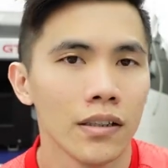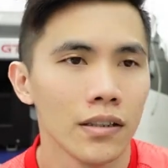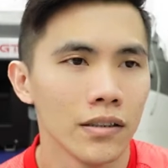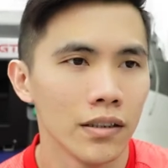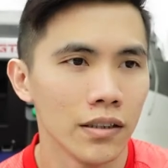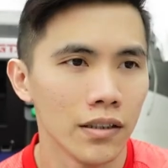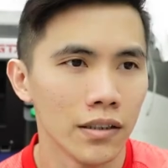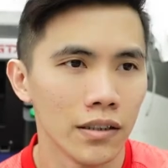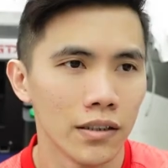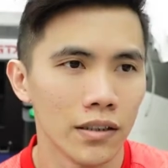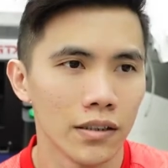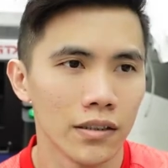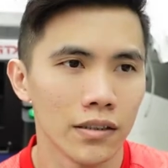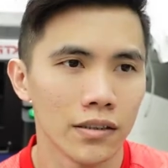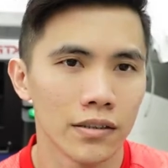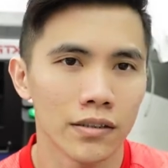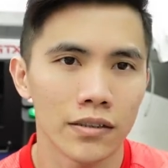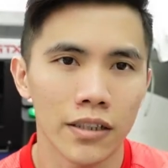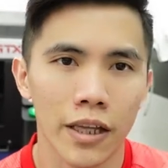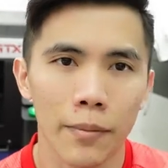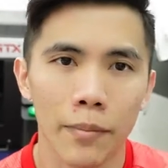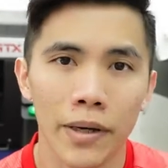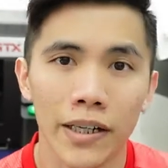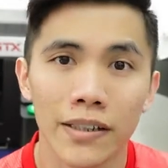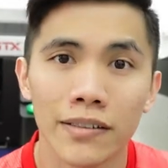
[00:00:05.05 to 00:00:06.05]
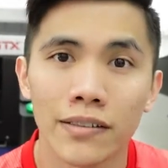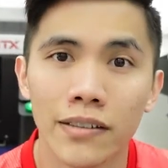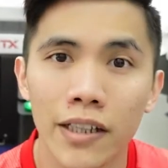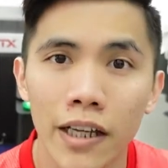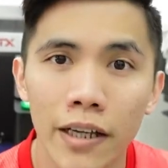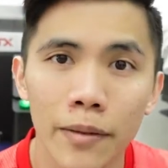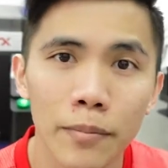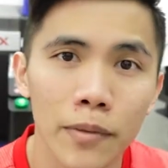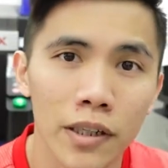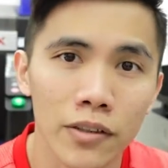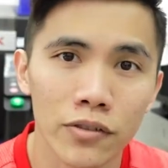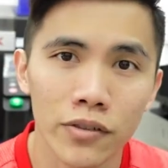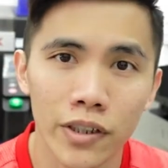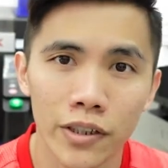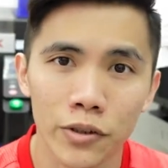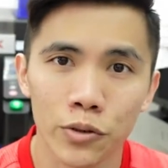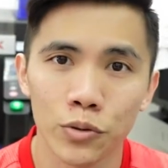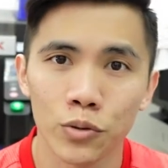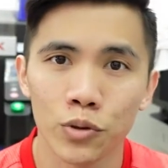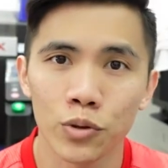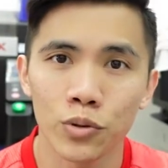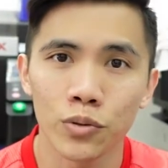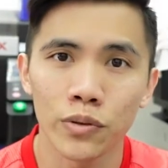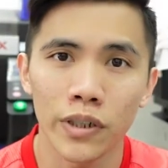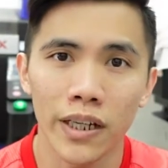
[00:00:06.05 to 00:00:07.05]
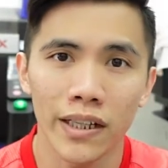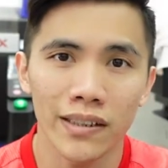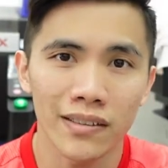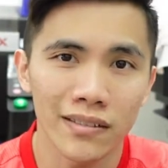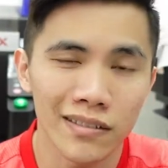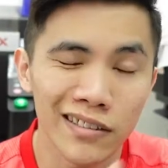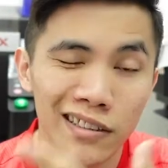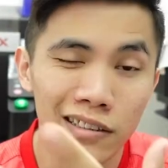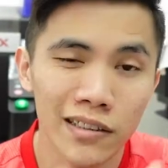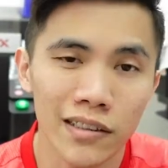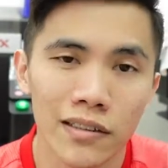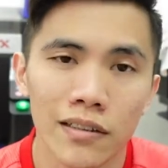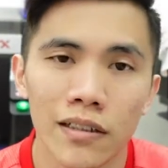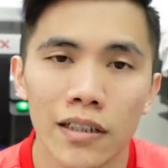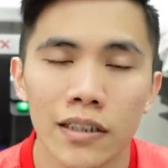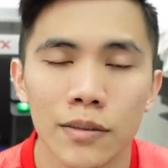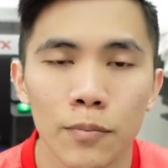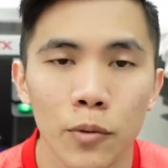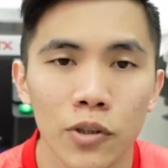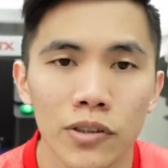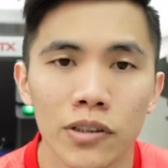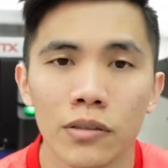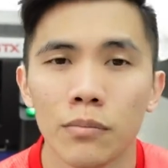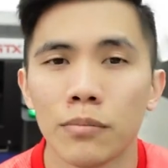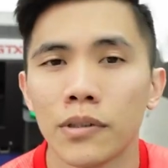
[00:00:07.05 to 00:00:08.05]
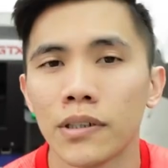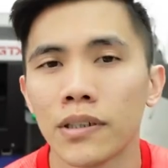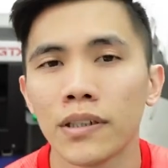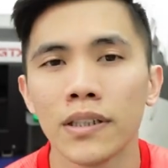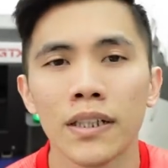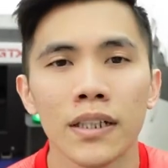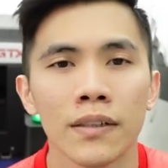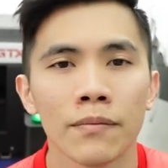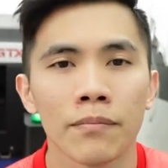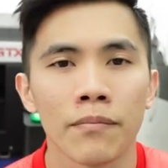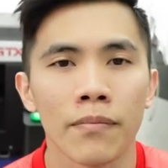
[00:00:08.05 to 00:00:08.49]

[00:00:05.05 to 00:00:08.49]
The step by step, I'll try to do as detailed as possible.